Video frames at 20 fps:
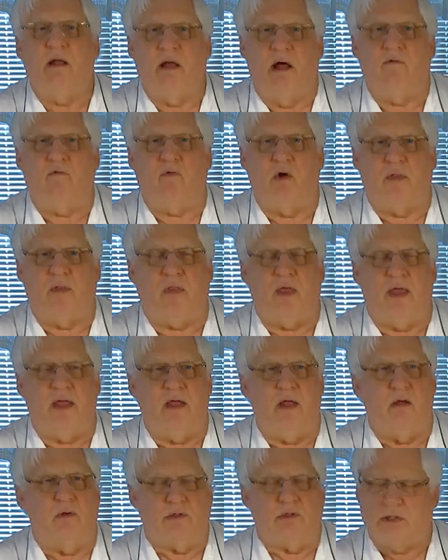of what they
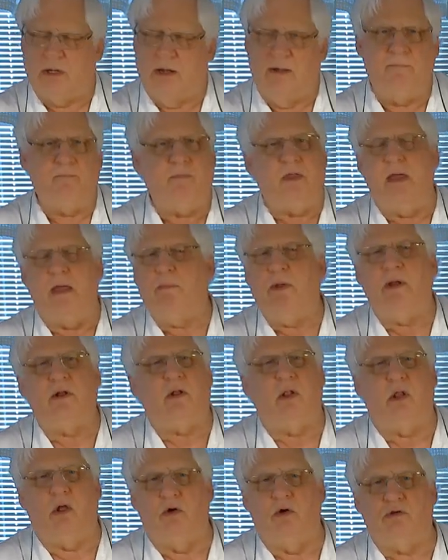used. They've been
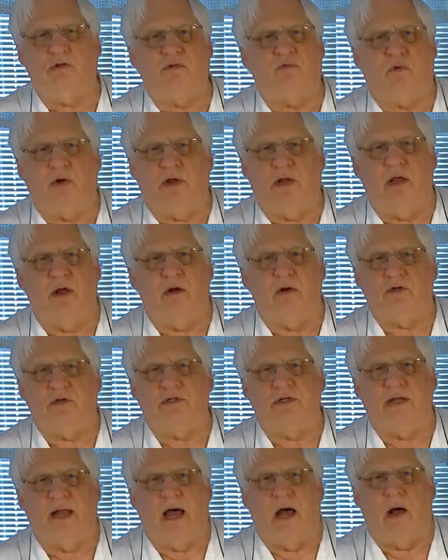closed for
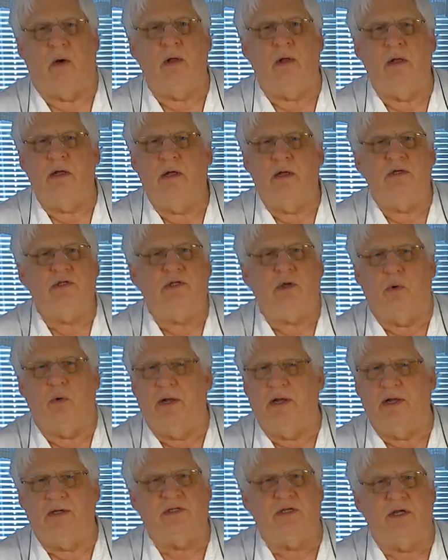years now, so
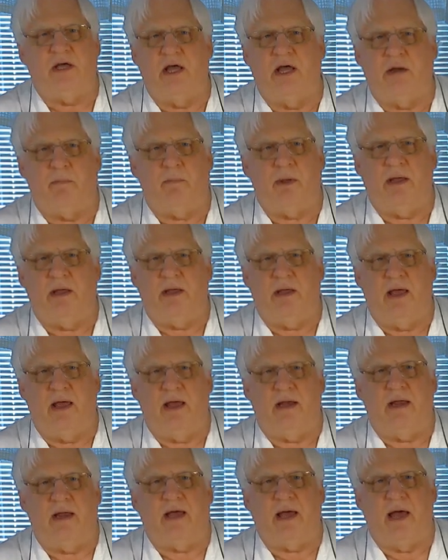it isn't going to be
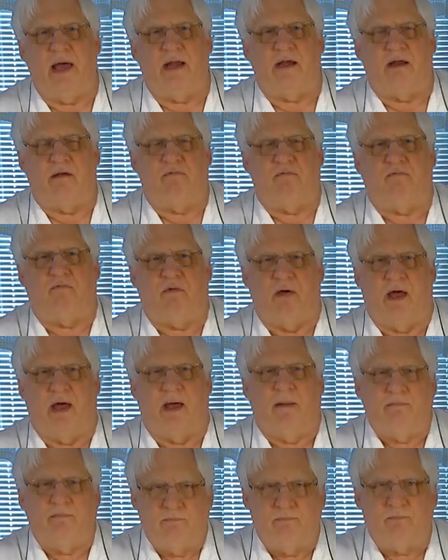any kind of
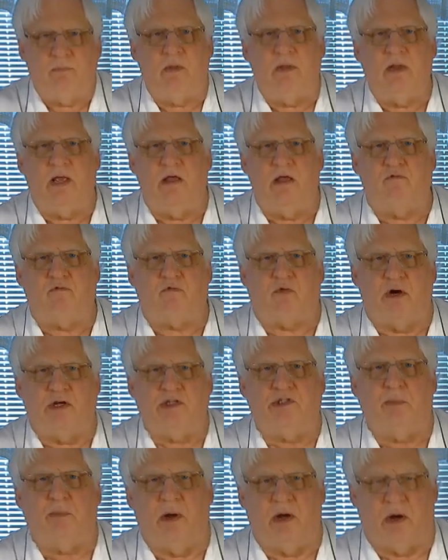
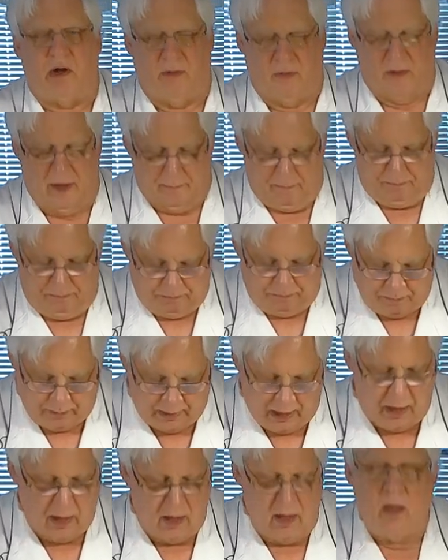infringement on them.
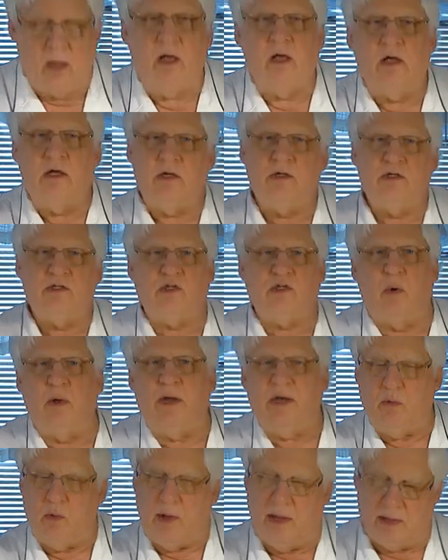So
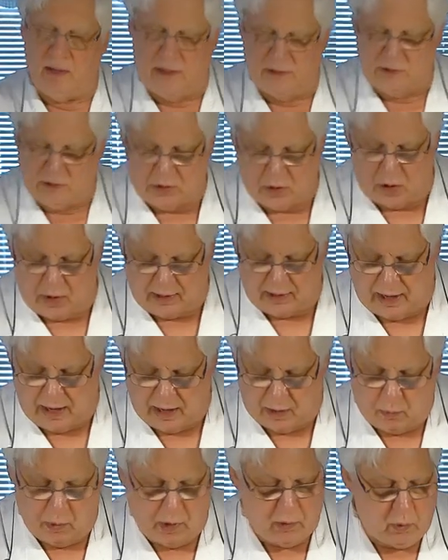anyway, let's start
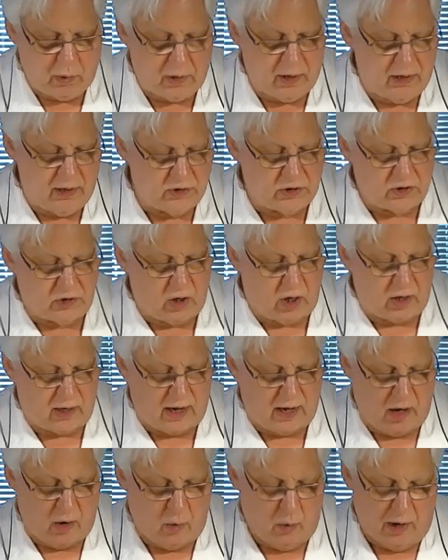out. What we're going to start
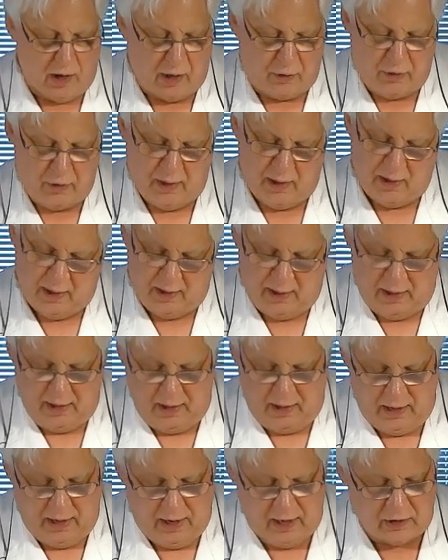out with
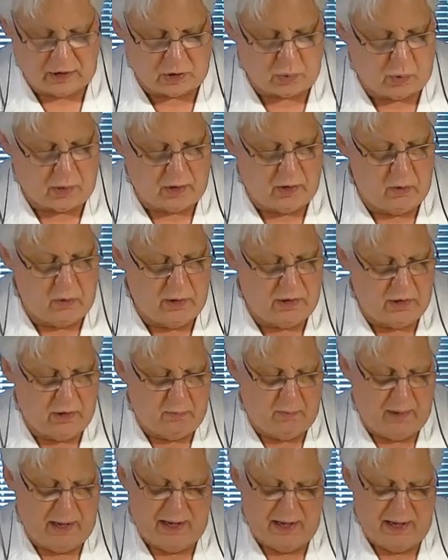is we're going to